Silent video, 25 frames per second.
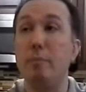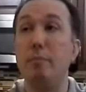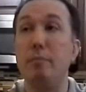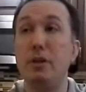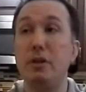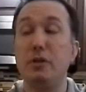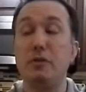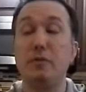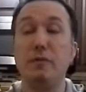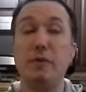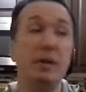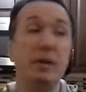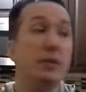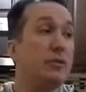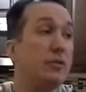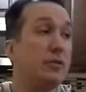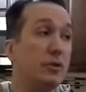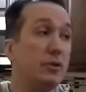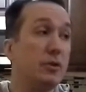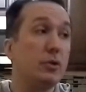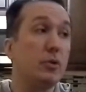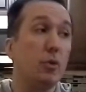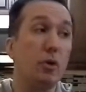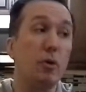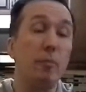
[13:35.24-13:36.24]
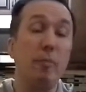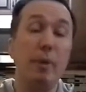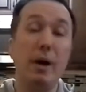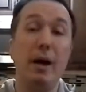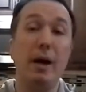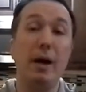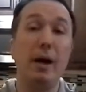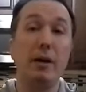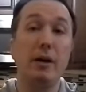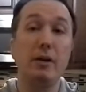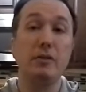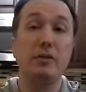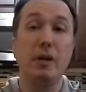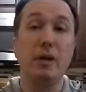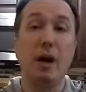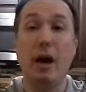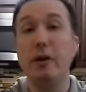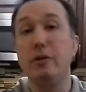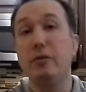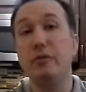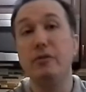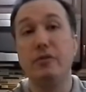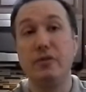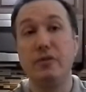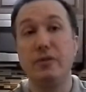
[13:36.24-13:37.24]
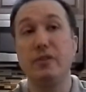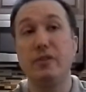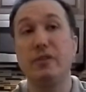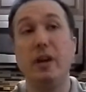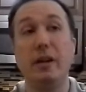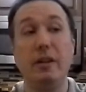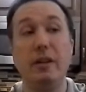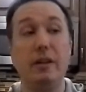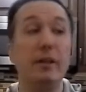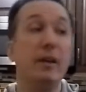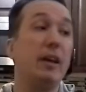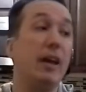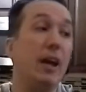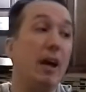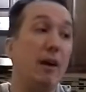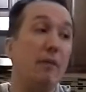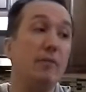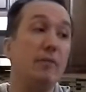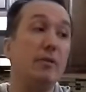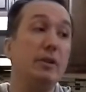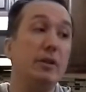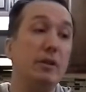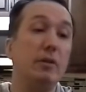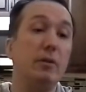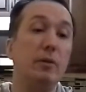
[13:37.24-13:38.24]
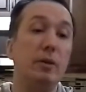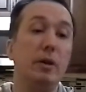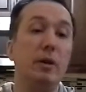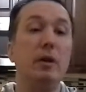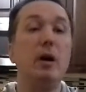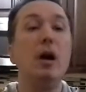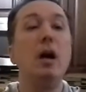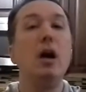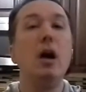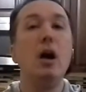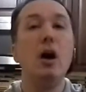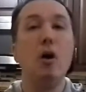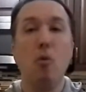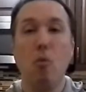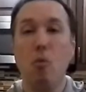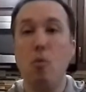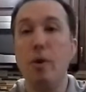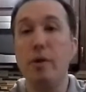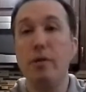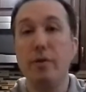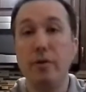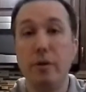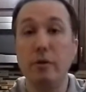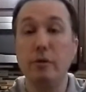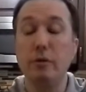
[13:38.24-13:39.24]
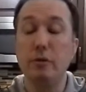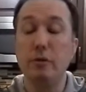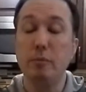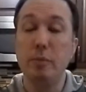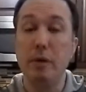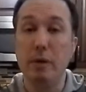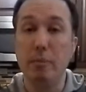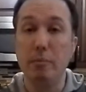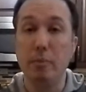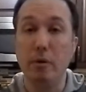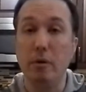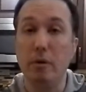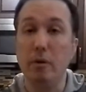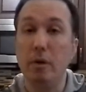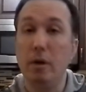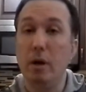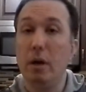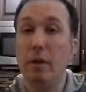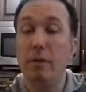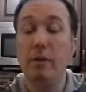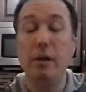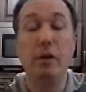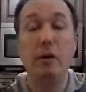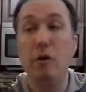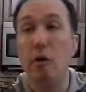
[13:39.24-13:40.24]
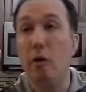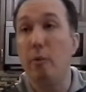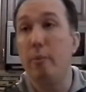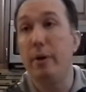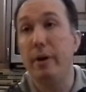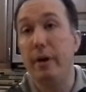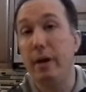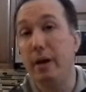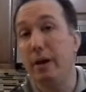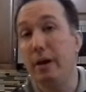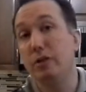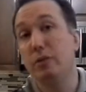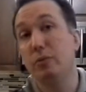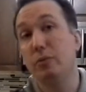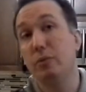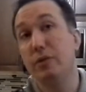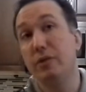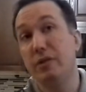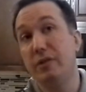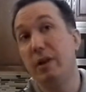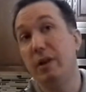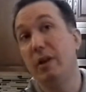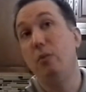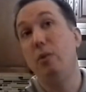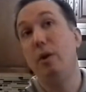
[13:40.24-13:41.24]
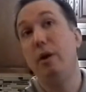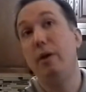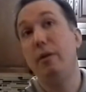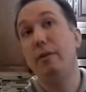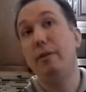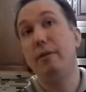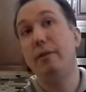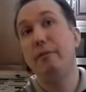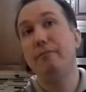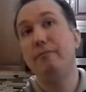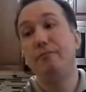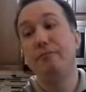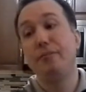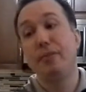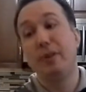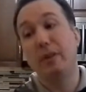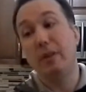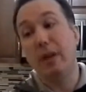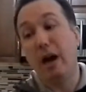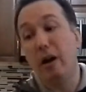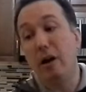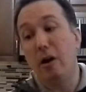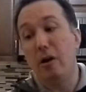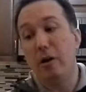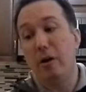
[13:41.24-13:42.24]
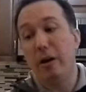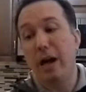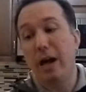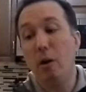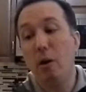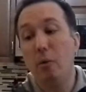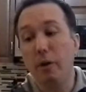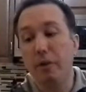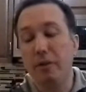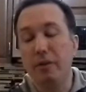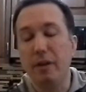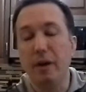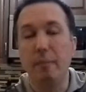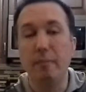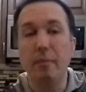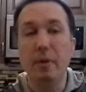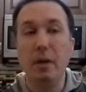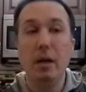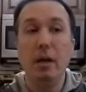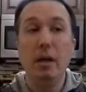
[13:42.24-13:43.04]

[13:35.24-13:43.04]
misfits, the square pegs. I used to sit in the cafeteria with those people that nobody else would sit with. I hung out with them.